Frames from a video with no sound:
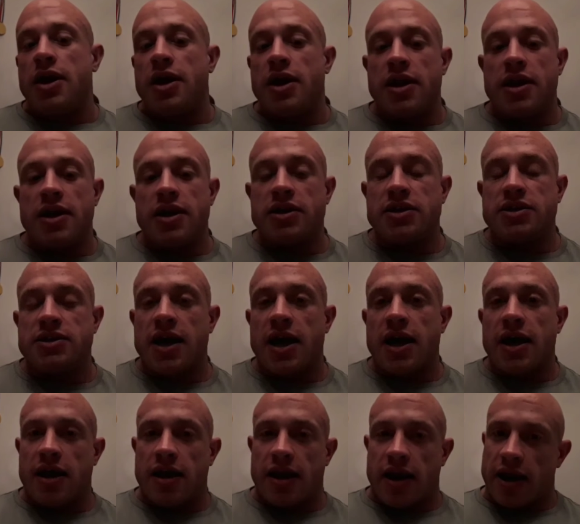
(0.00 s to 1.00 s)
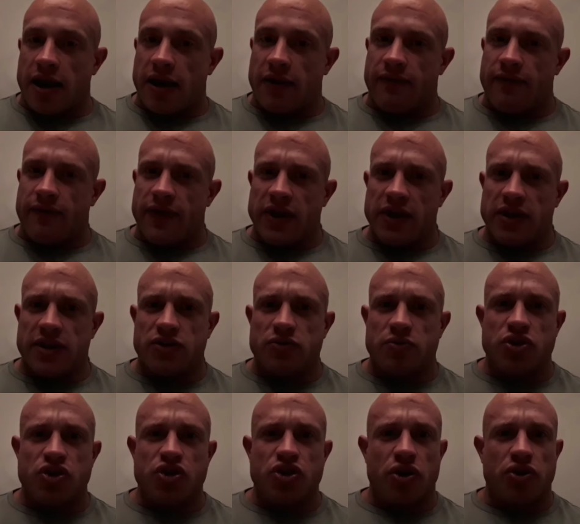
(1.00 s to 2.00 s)
is, I think this was
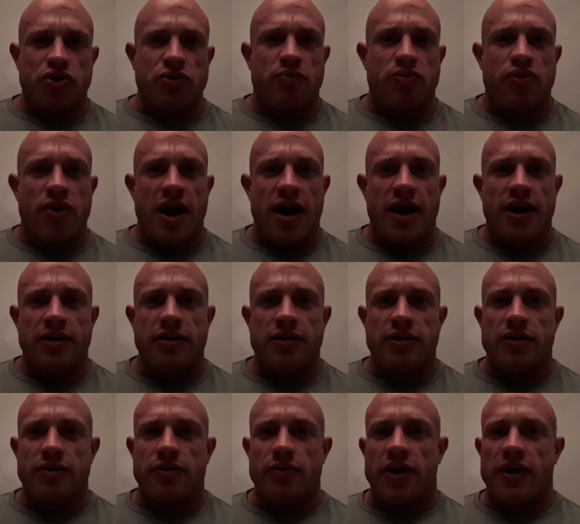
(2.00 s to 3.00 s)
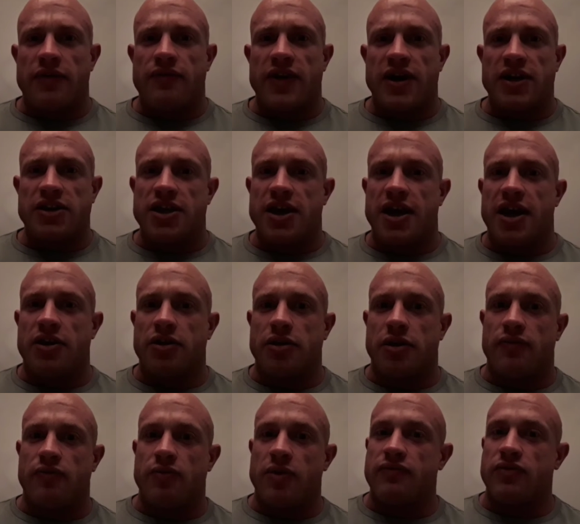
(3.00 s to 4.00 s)
Josh Bryant who I first heard it
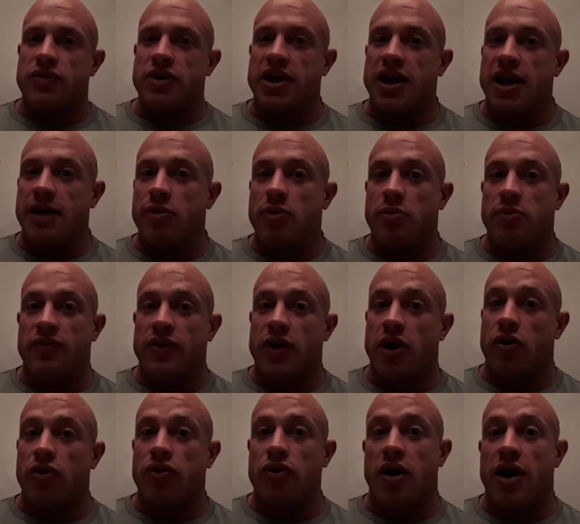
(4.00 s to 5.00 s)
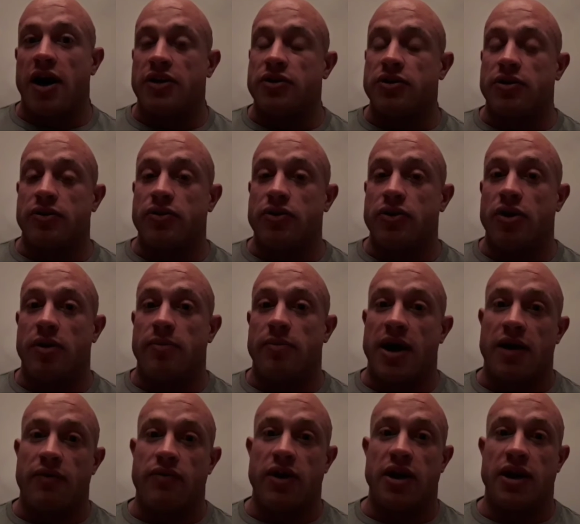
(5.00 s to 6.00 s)
off. Whether he came up with it or not, I don't know, but I
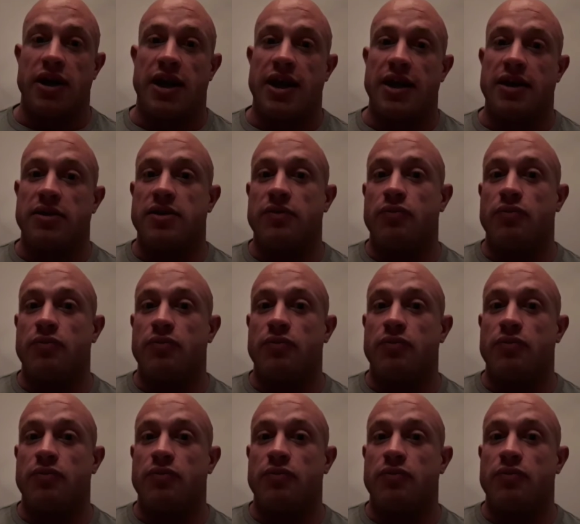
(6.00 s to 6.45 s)
really like the